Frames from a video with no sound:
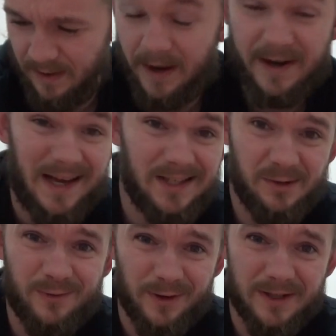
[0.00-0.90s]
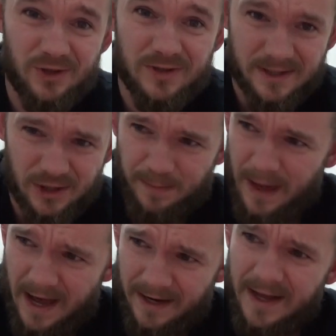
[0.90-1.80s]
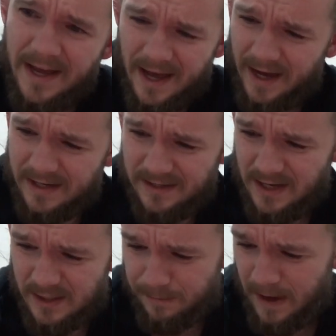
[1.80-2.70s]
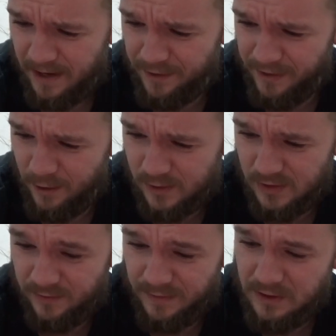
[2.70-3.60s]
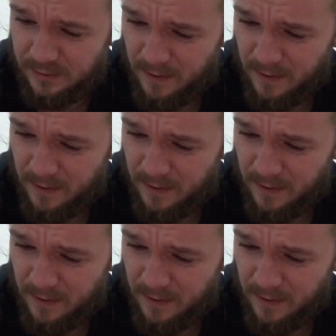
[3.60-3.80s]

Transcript: uh, a, native religion to Japan and it dates back thousands of years.